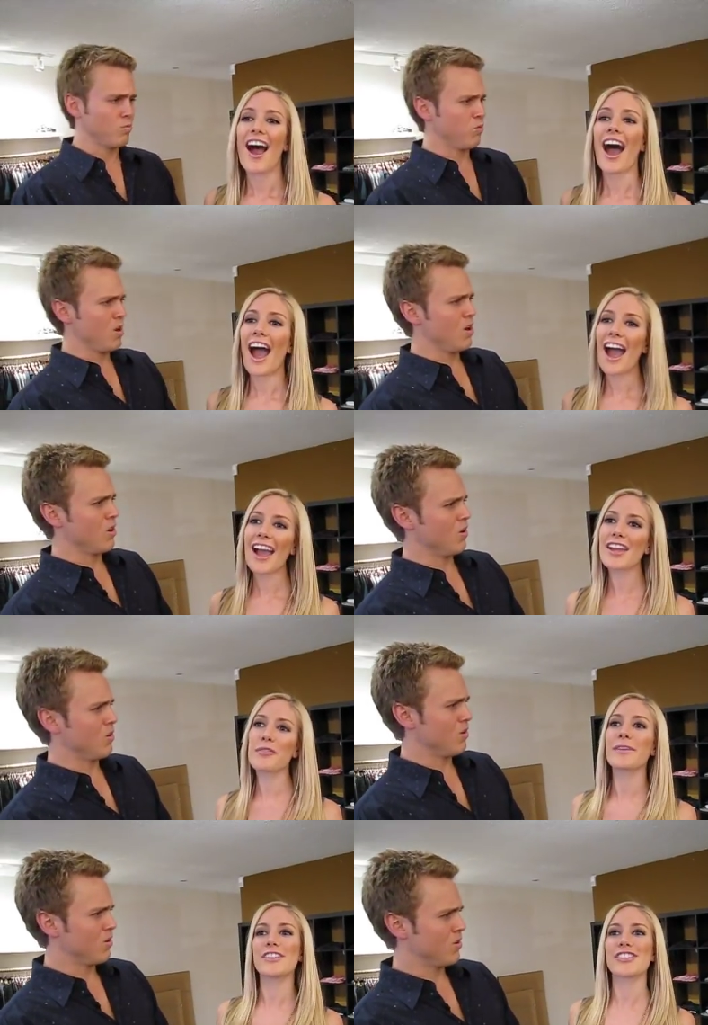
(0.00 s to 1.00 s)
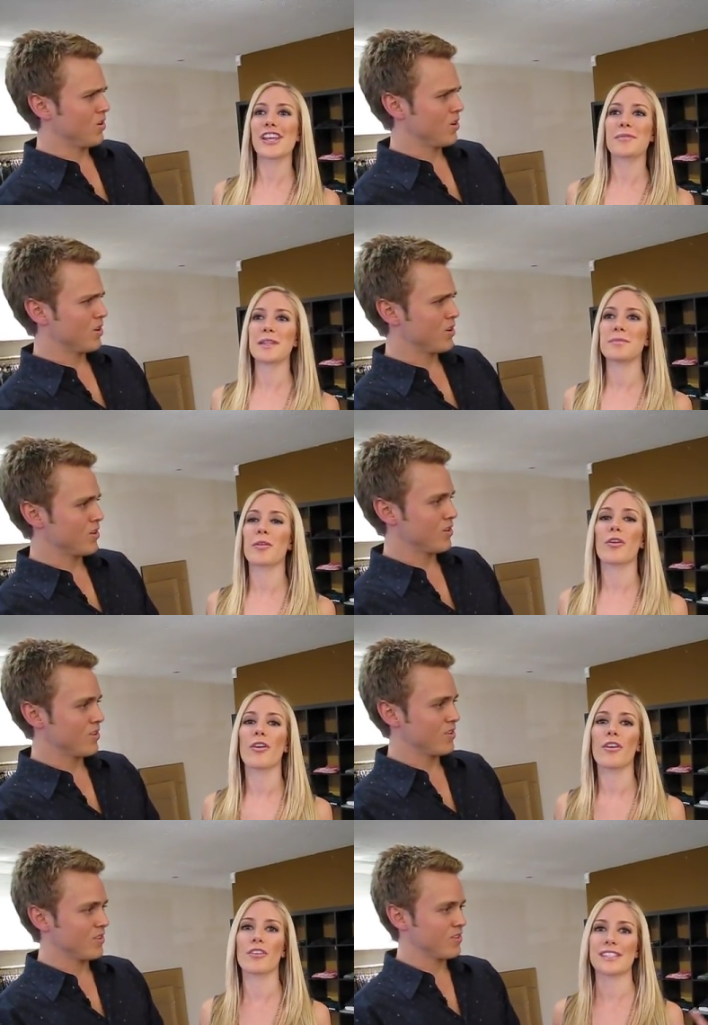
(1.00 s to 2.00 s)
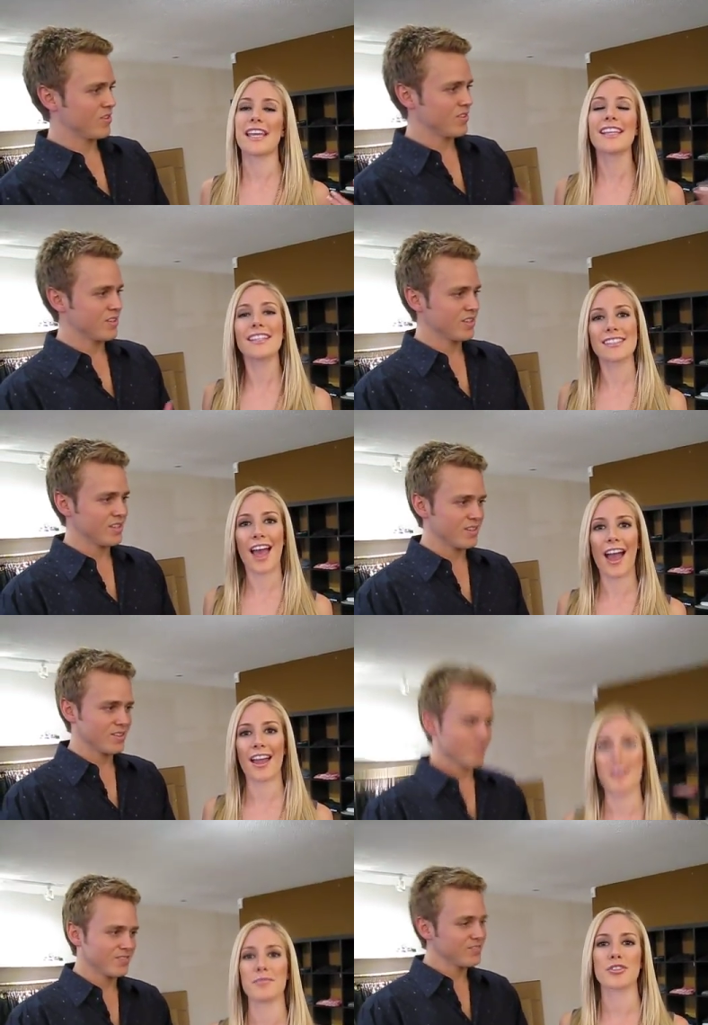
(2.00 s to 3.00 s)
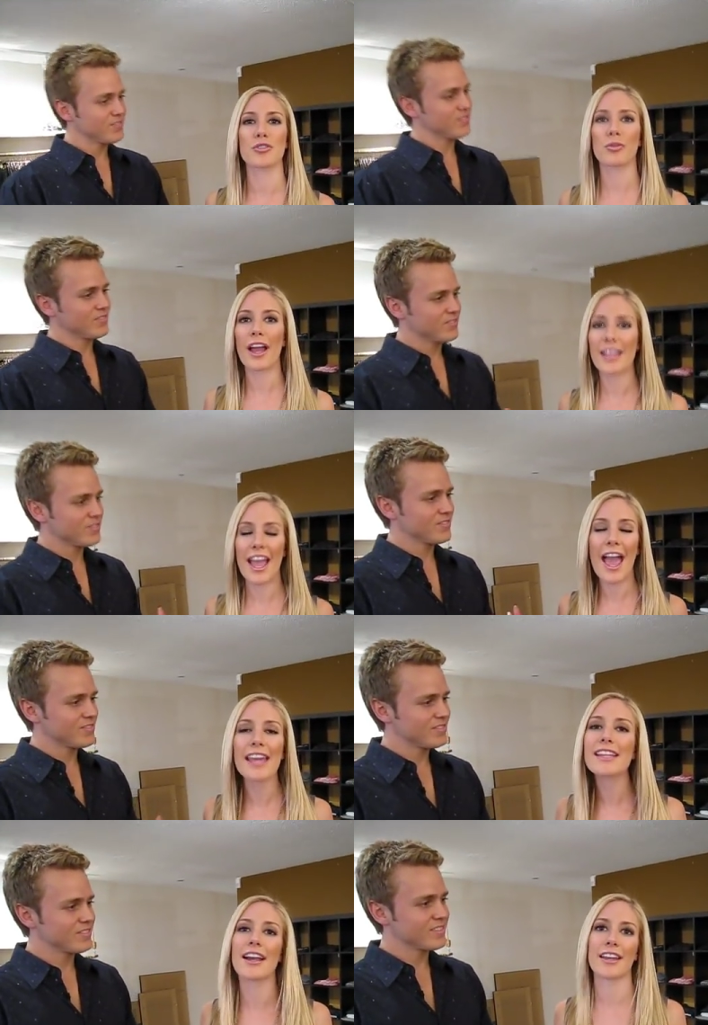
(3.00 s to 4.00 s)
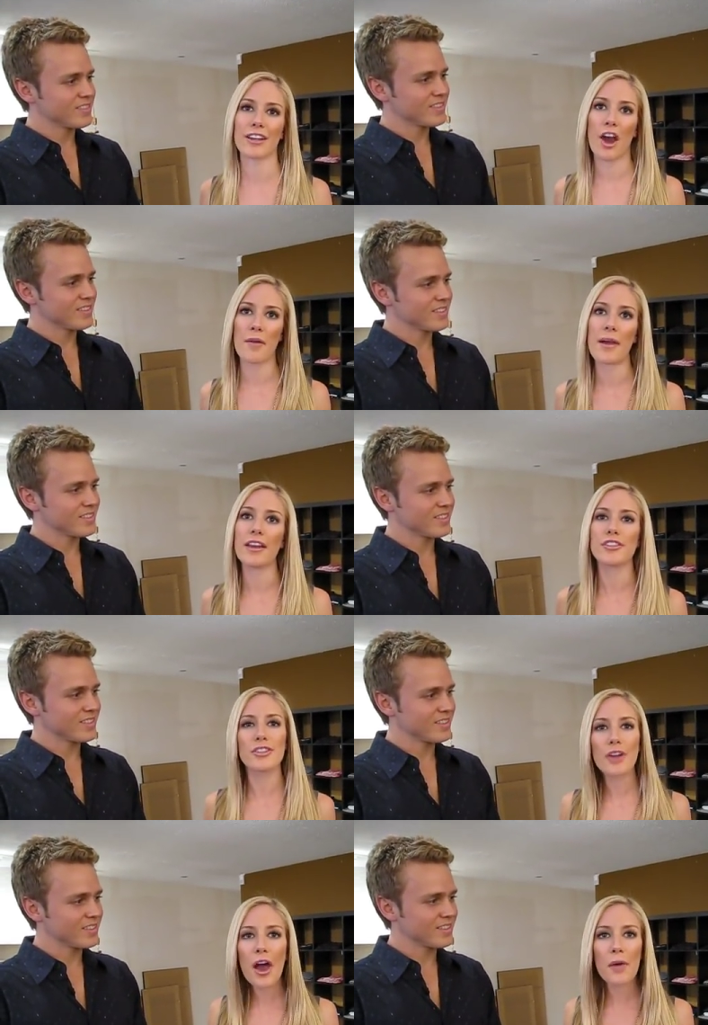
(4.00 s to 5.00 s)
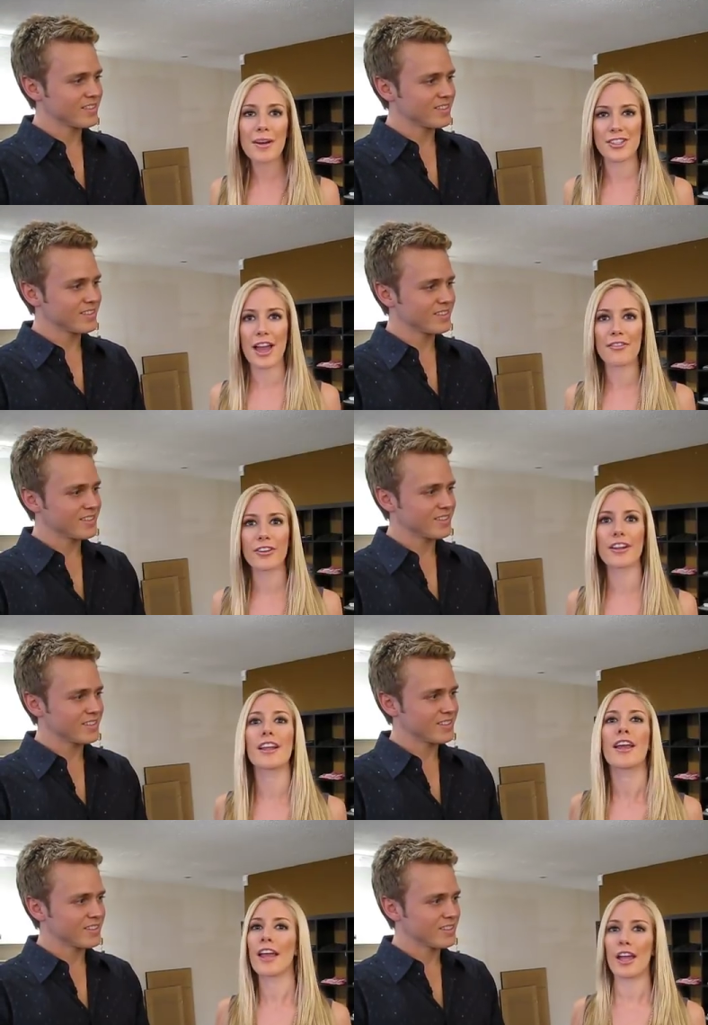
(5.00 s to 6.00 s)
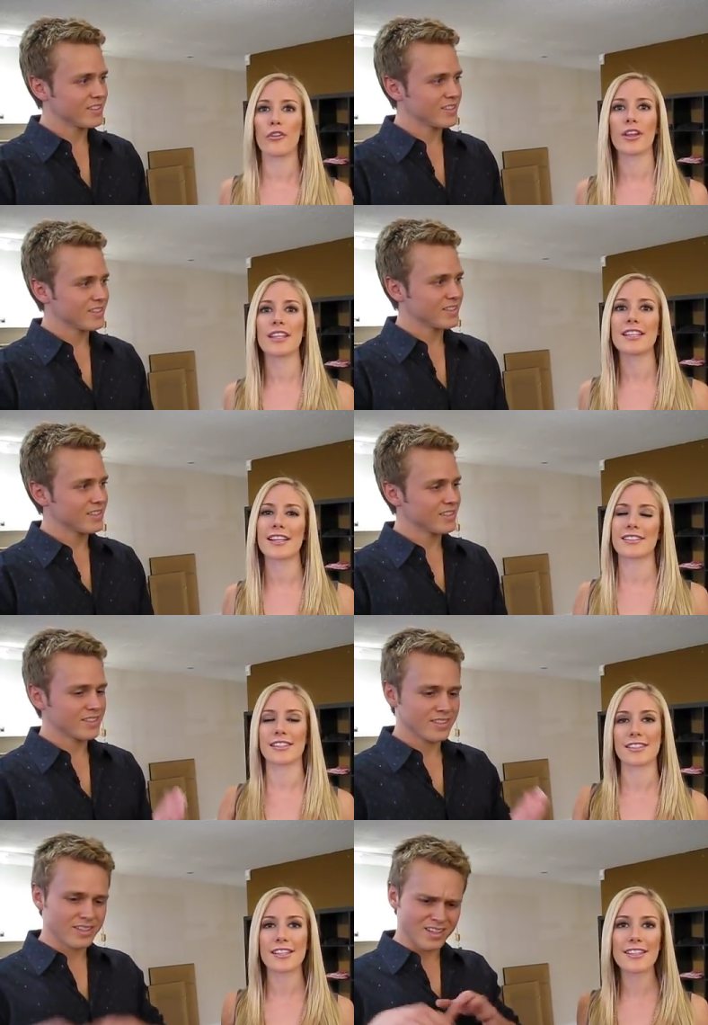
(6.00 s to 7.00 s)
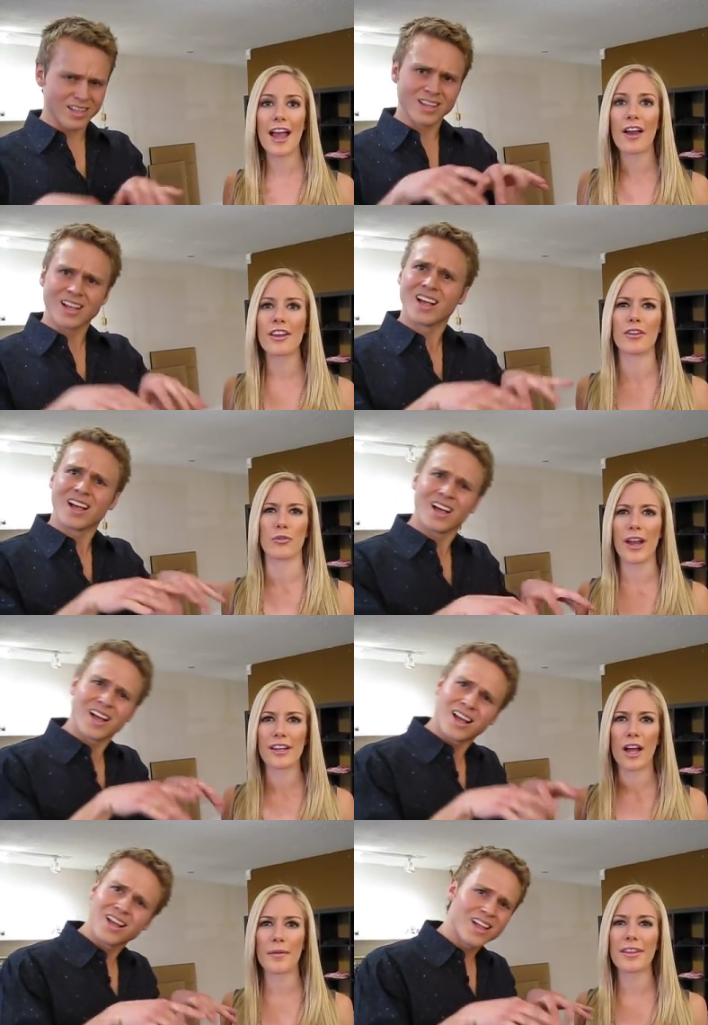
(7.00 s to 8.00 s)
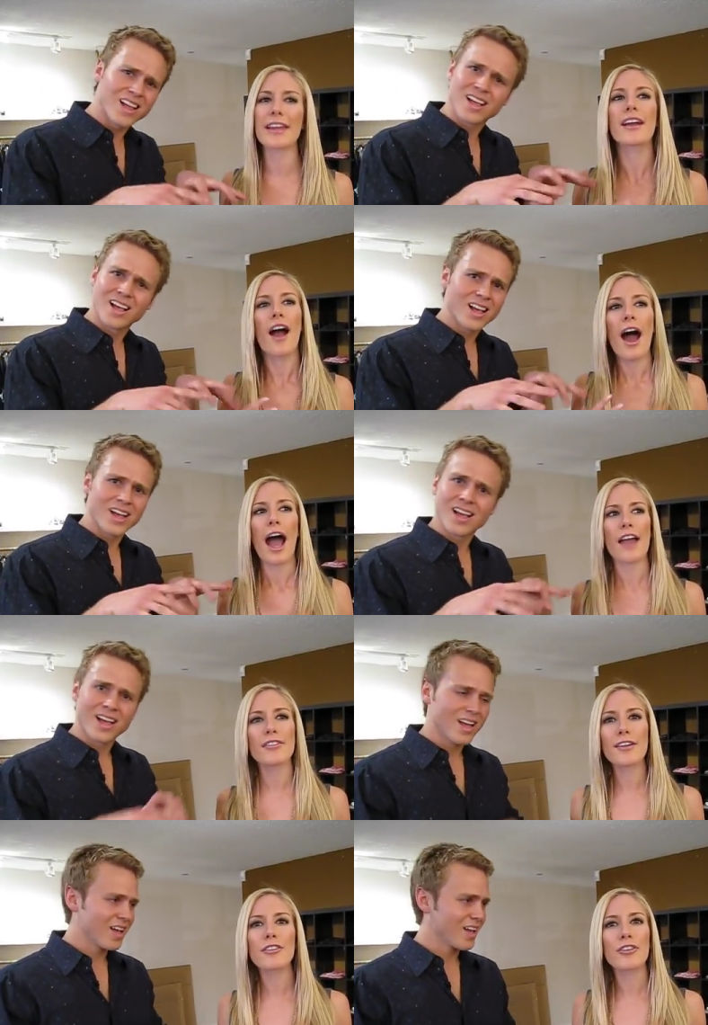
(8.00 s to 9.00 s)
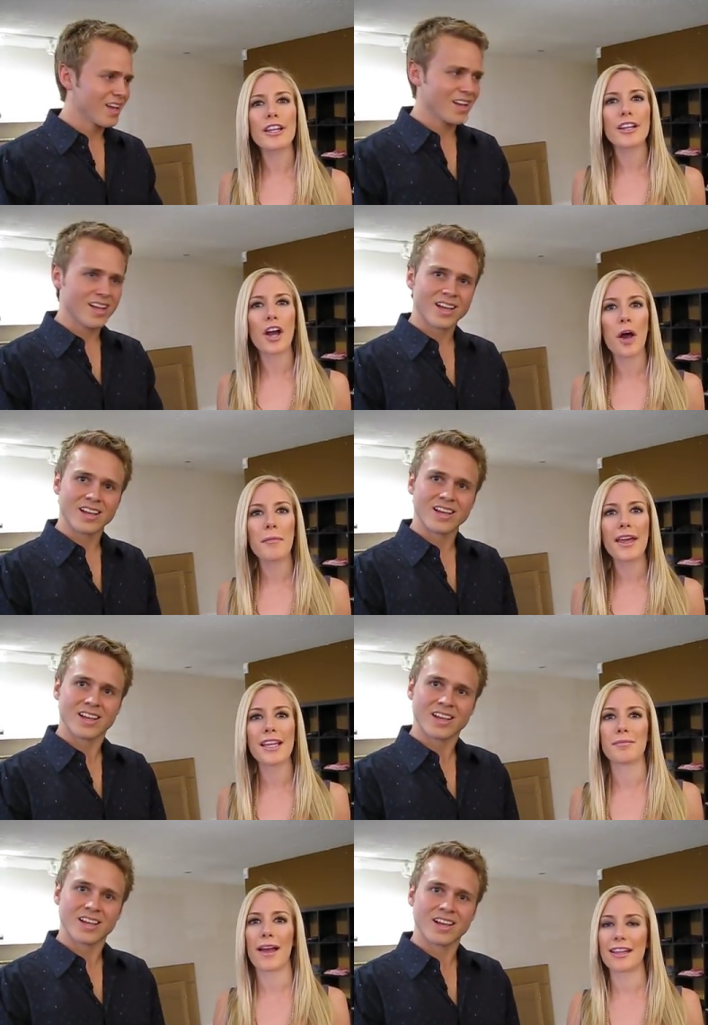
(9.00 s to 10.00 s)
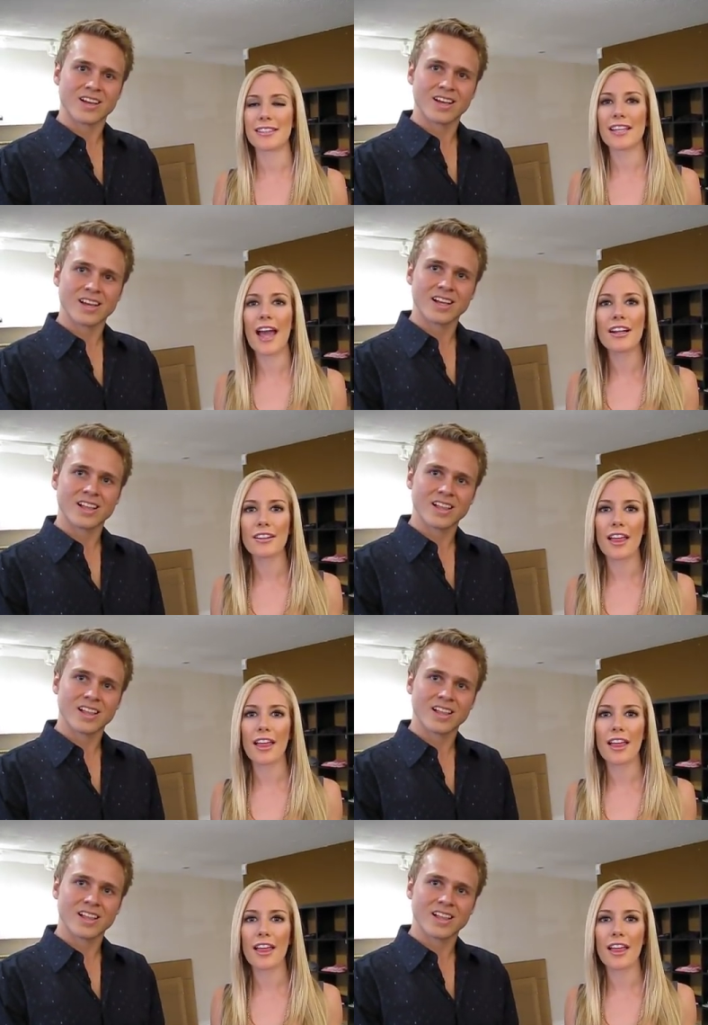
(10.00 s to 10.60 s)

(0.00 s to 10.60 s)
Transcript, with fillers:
Speaker 1: I appreciate people taking time to write any kind of comment. Do you know how much effort it really takes to sit down and write a comment? Like, I've never written a comment in my entire